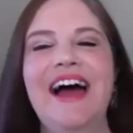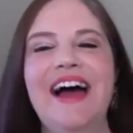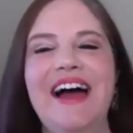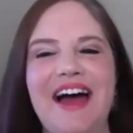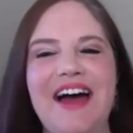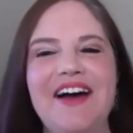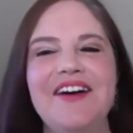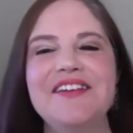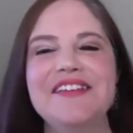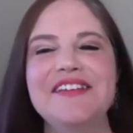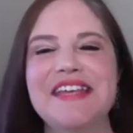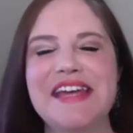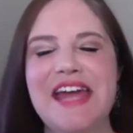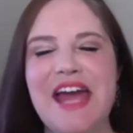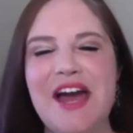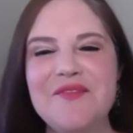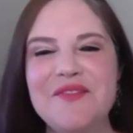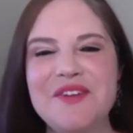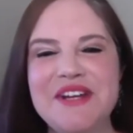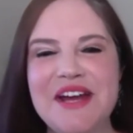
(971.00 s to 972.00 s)
many
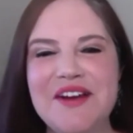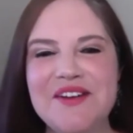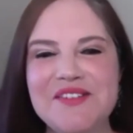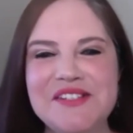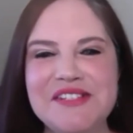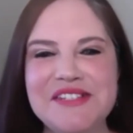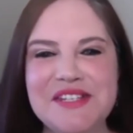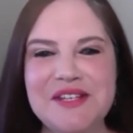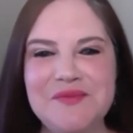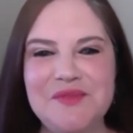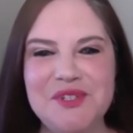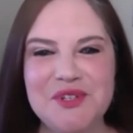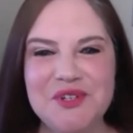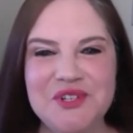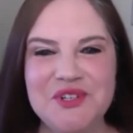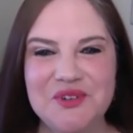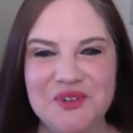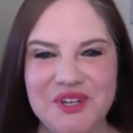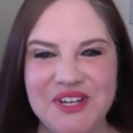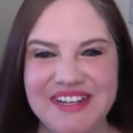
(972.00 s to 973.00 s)
hours of sleep do
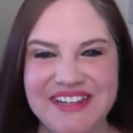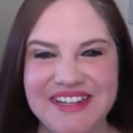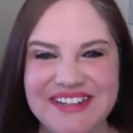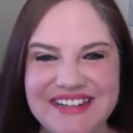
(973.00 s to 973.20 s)
you get?